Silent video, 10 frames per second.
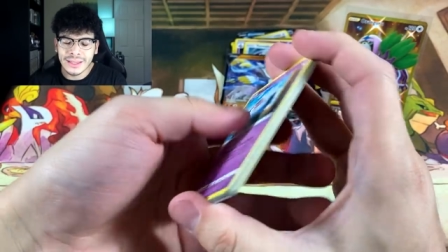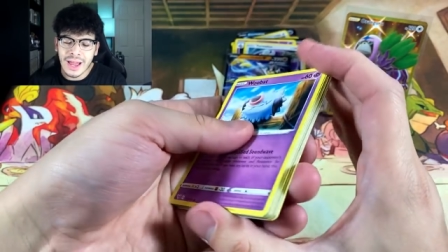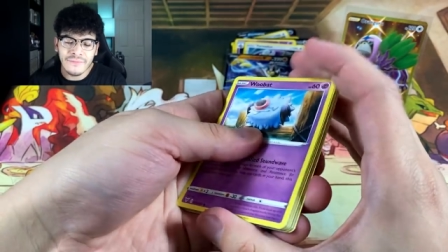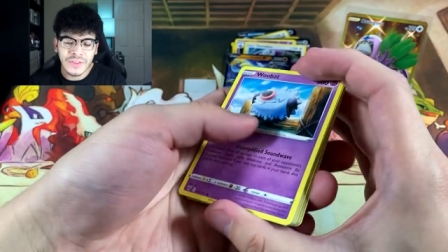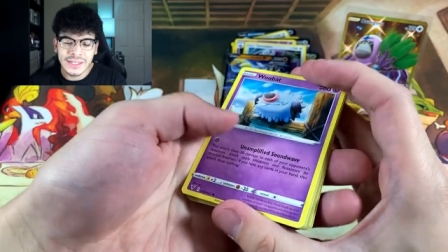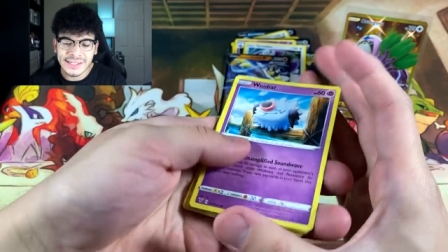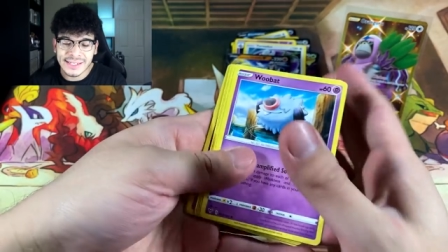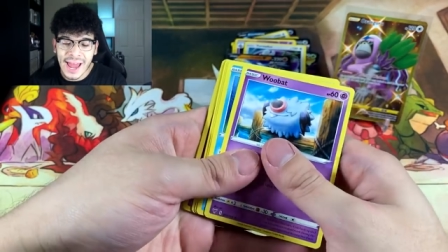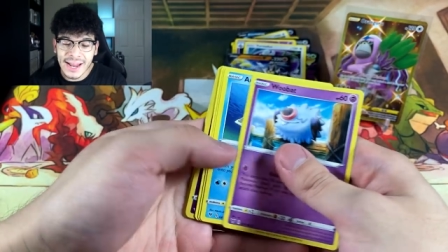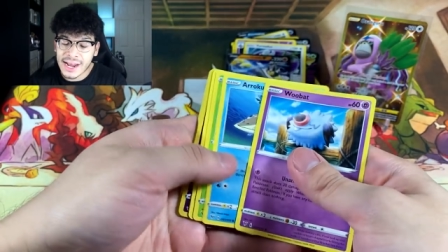love this
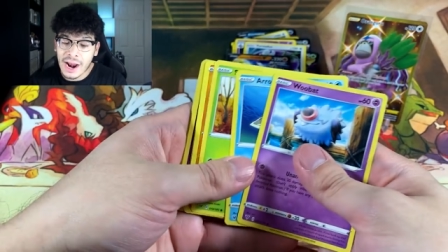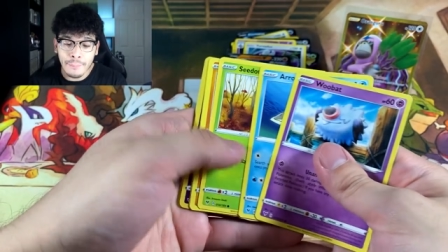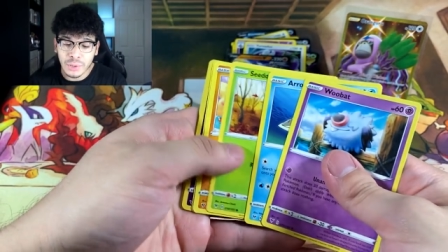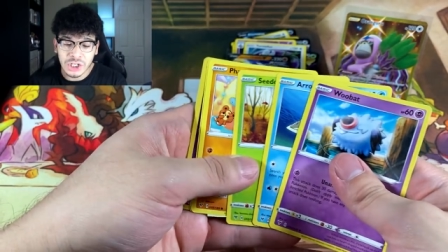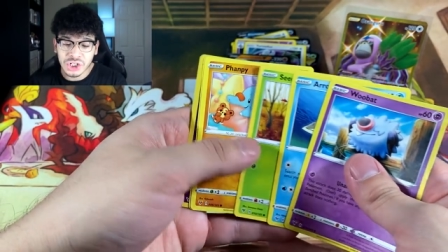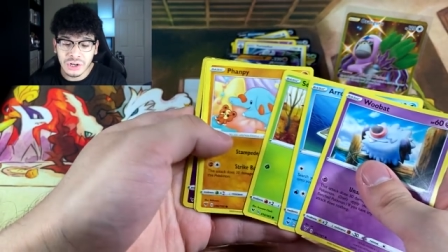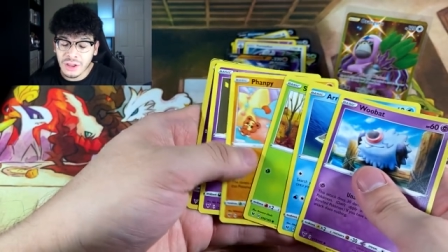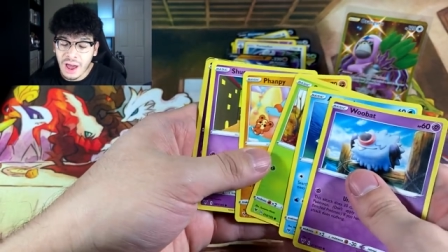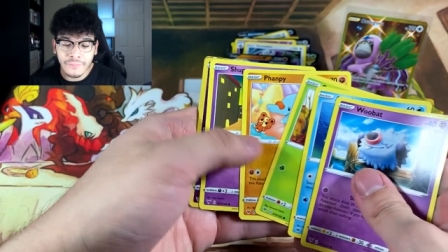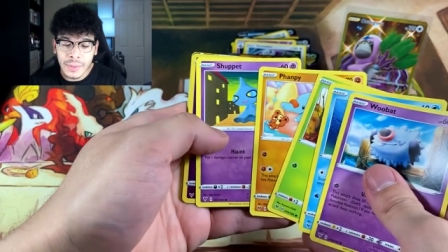set, and I'm pretty sure a
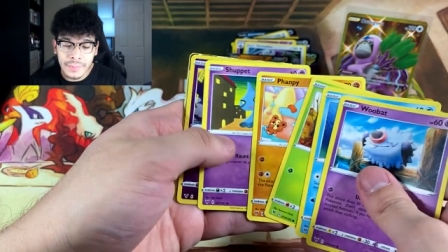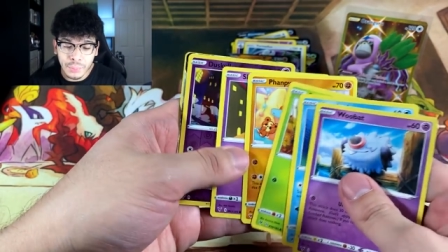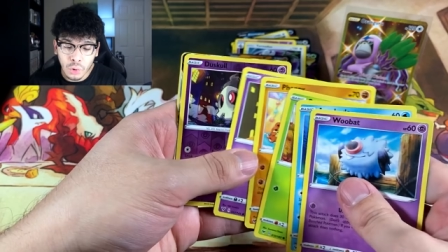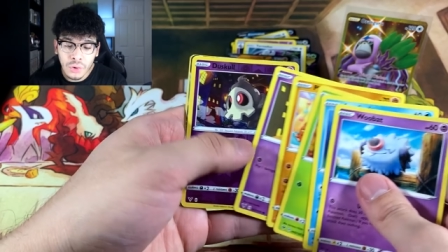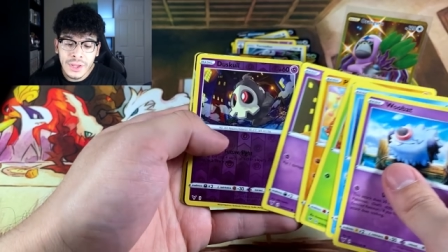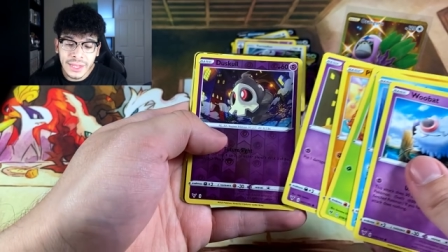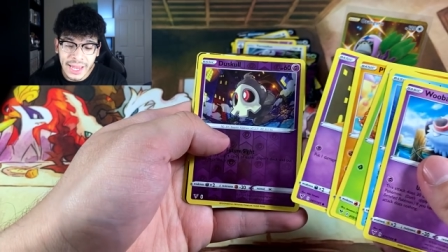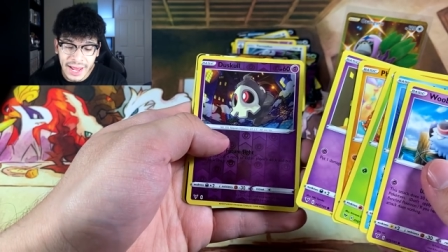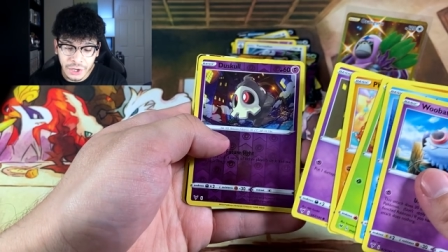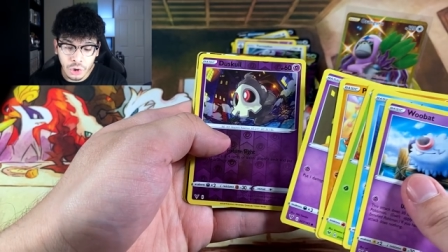lot of people
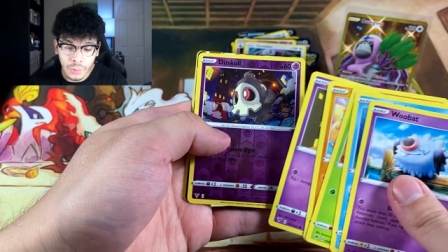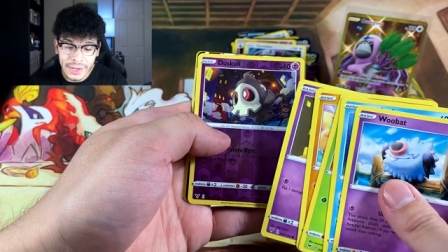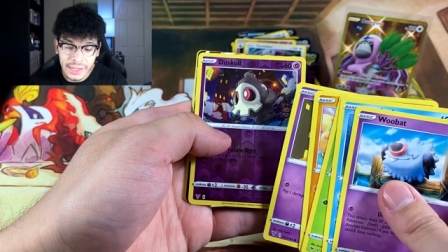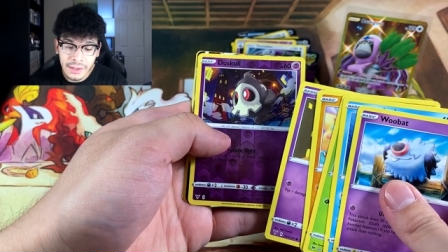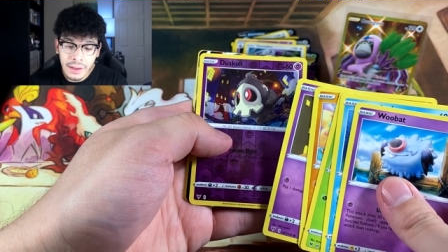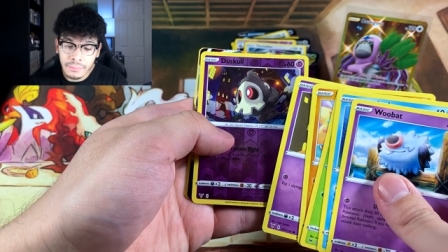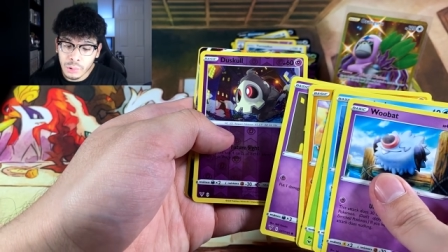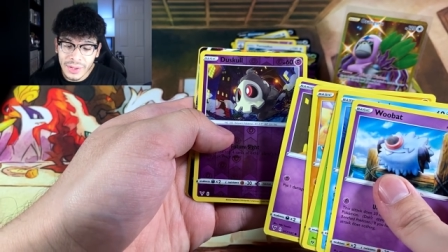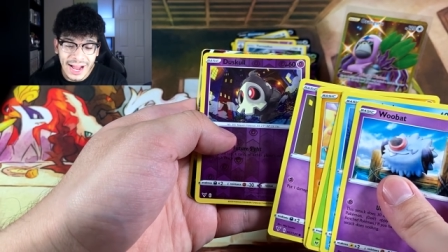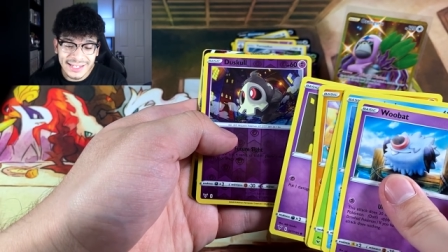can agree. But
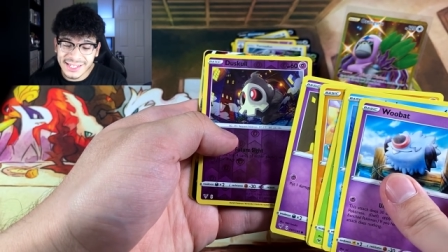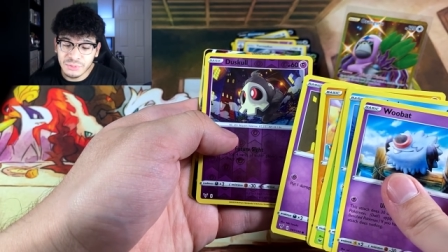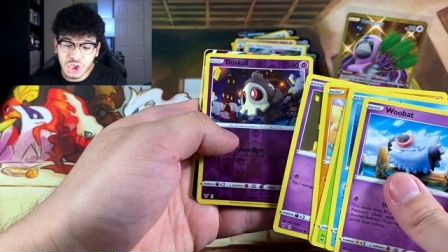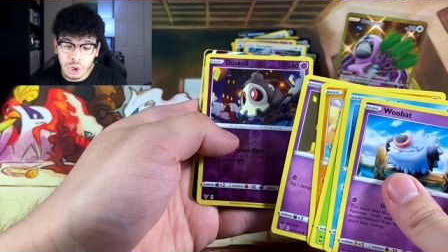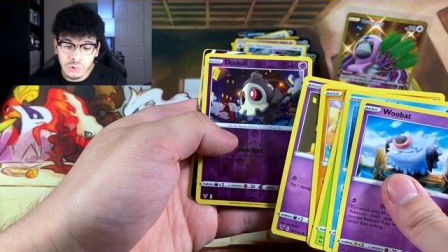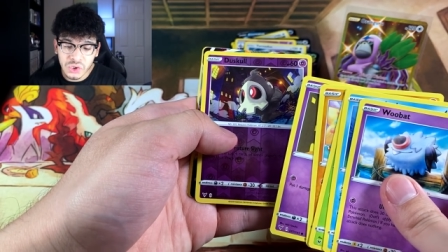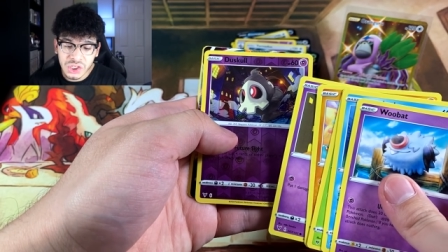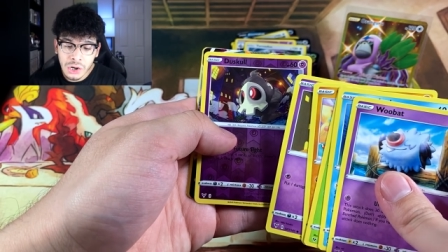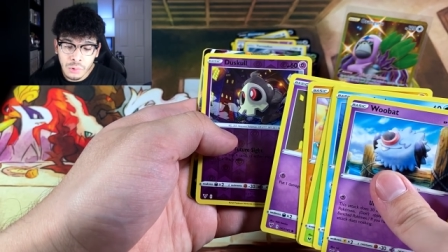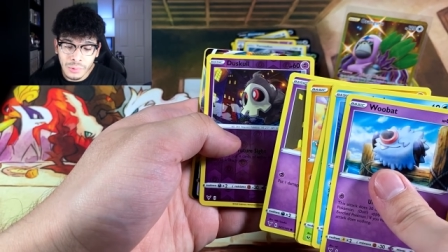we got some
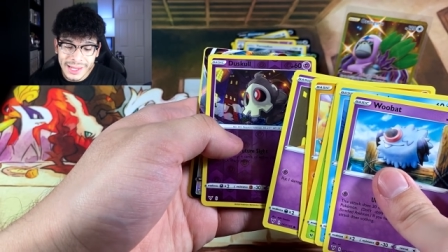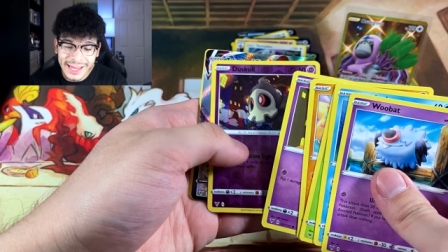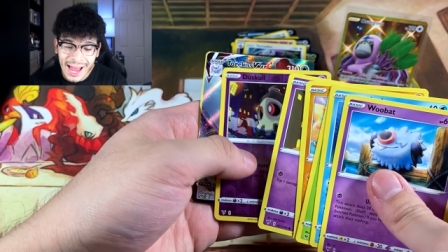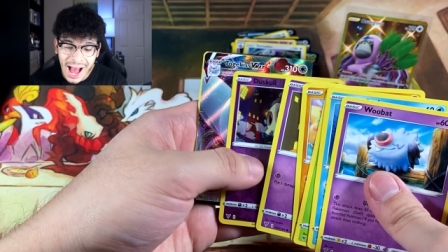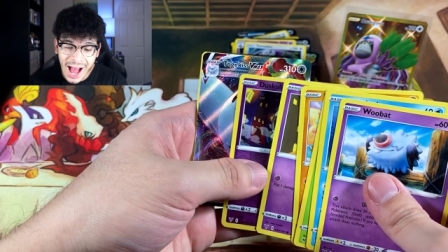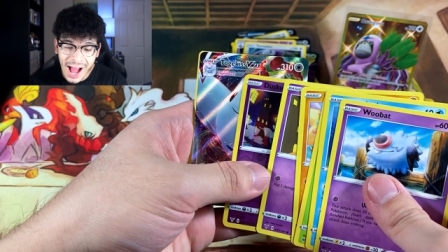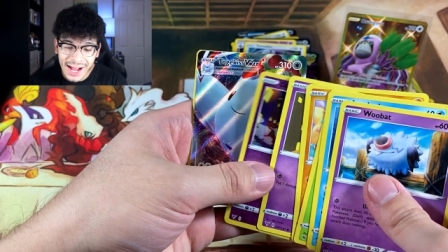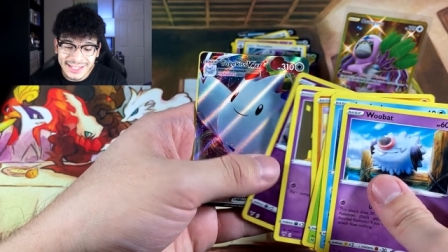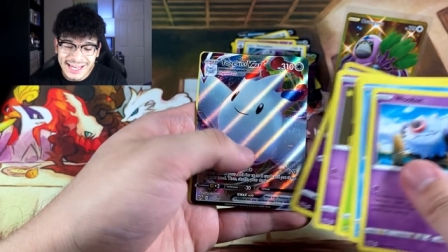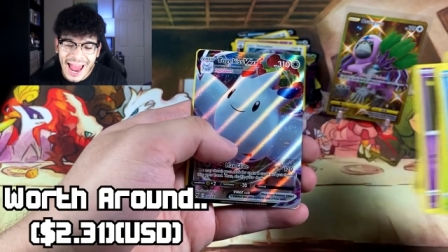juice. We
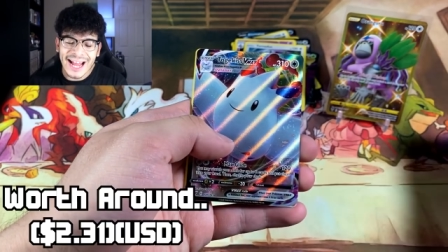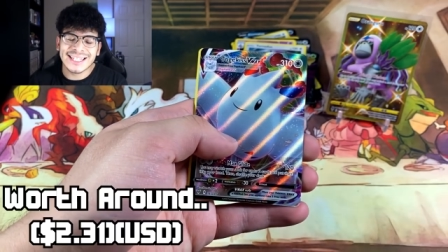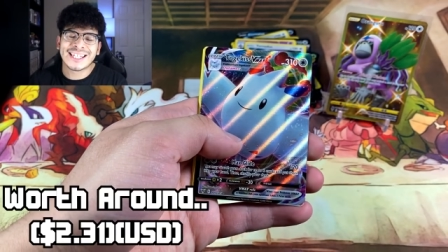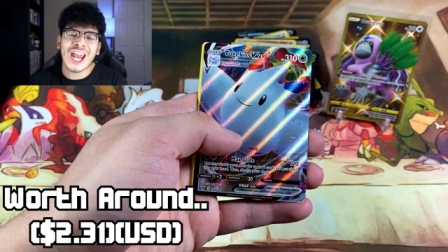got a